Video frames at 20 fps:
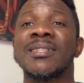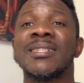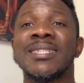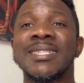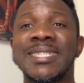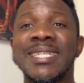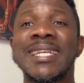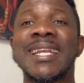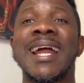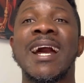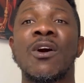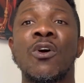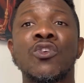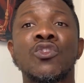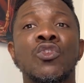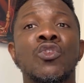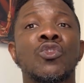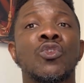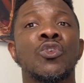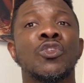There are
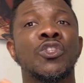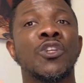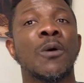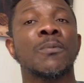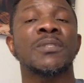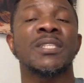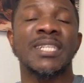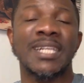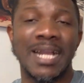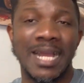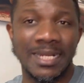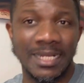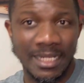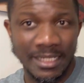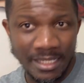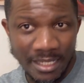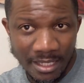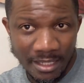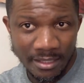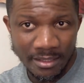also no jobs in
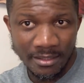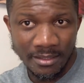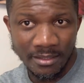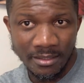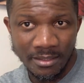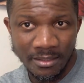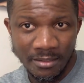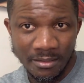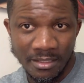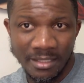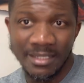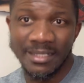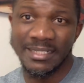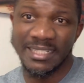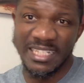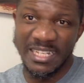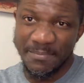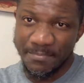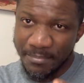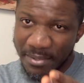Canada,
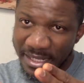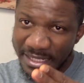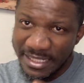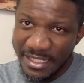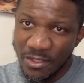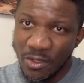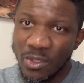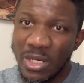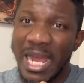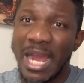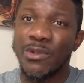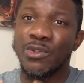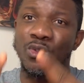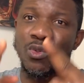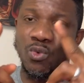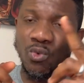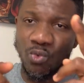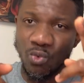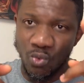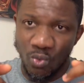depending on how
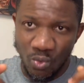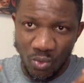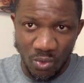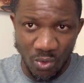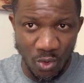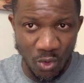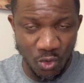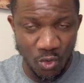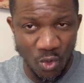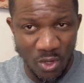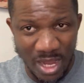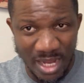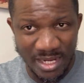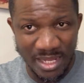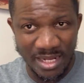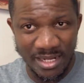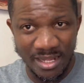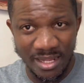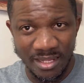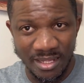you go to
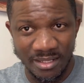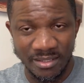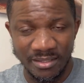Canada.